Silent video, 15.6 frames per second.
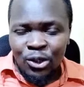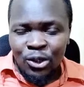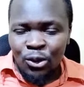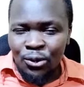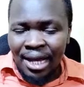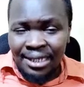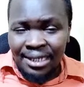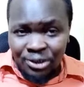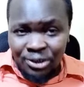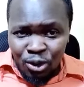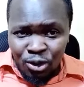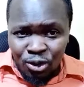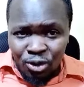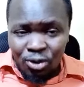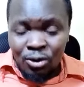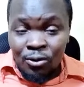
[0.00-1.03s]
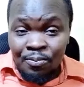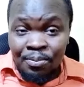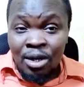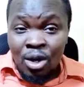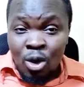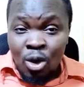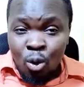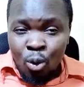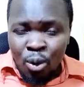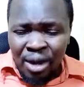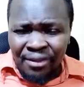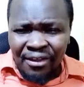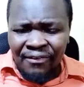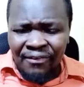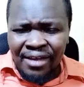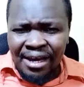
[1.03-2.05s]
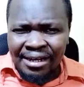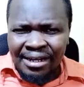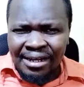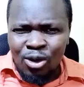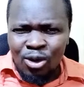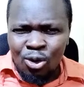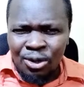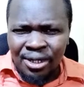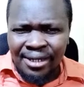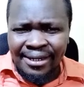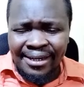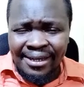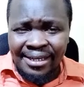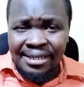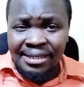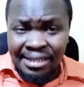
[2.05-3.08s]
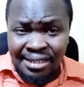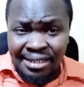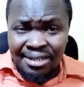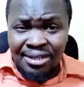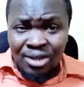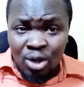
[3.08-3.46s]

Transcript: you just don't know whether they are okay